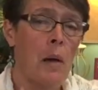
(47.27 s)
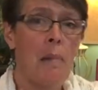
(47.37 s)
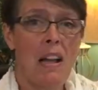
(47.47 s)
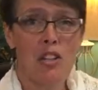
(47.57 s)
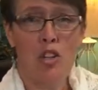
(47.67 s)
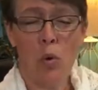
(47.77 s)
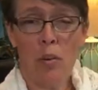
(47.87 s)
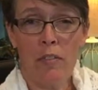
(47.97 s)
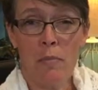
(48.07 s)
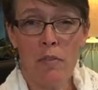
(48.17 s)
bad
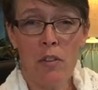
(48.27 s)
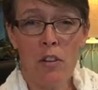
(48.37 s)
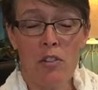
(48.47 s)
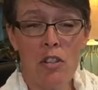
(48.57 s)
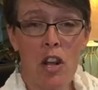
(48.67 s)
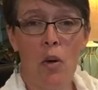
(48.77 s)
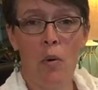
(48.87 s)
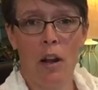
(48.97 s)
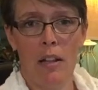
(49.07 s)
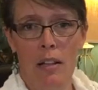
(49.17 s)
shoulder from a few years ago
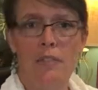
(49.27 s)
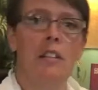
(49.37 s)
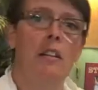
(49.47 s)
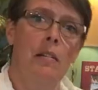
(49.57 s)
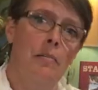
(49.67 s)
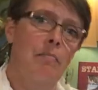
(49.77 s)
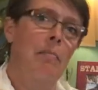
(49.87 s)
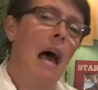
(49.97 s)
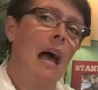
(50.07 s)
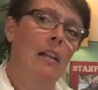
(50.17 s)
where I lifted a
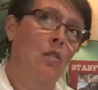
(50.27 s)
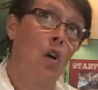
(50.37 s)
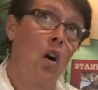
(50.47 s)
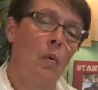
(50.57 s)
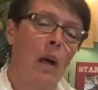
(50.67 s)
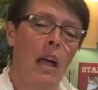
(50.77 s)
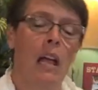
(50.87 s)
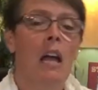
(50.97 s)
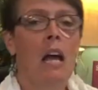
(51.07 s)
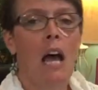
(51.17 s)
bag the wrong
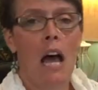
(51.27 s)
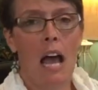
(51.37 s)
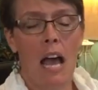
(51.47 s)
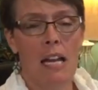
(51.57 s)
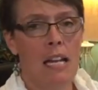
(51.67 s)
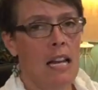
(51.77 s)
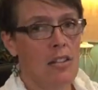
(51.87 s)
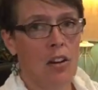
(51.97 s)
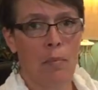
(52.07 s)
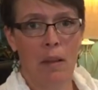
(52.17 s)
way, and it
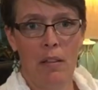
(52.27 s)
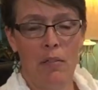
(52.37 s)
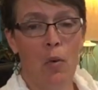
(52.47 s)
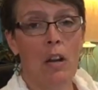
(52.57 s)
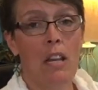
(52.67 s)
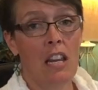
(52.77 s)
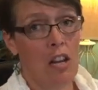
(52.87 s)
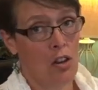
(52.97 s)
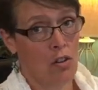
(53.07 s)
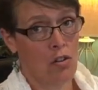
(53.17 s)
has hurt me for
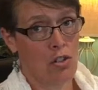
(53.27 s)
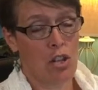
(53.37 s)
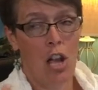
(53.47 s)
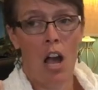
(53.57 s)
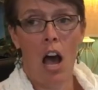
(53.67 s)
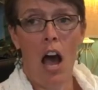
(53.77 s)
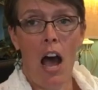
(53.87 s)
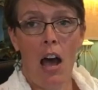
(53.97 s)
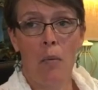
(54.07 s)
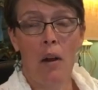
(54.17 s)
years.
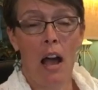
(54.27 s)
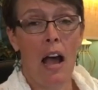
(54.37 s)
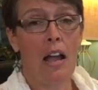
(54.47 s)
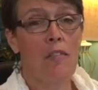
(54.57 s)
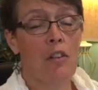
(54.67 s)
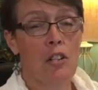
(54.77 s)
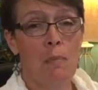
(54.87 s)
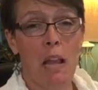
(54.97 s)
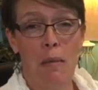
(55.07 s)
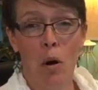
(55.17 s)
When I first
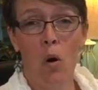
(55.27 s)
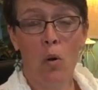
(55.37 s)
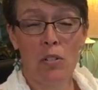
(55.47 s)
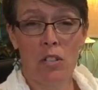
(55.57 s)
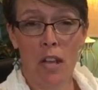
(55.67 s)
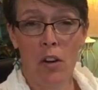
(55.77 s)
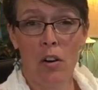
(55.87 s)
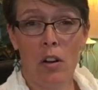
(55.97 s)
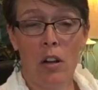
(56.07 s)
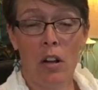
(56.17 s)
became a
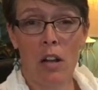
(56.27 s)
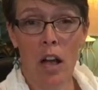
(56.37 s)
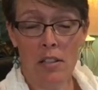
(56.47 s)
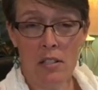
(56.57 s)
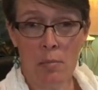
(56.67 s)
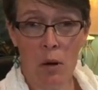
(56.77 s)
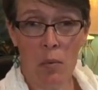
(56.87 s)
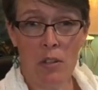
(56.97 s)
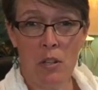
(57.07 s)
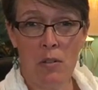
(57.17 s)
wholesale customer
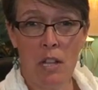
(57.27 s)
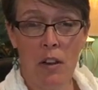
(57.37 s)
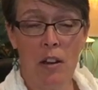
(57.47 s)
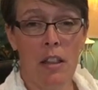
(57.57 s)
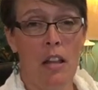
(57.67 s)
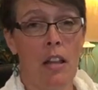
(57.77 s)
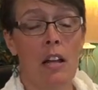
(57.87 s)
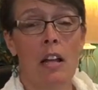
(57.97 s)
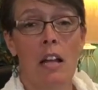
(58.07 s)
with DoTerra, the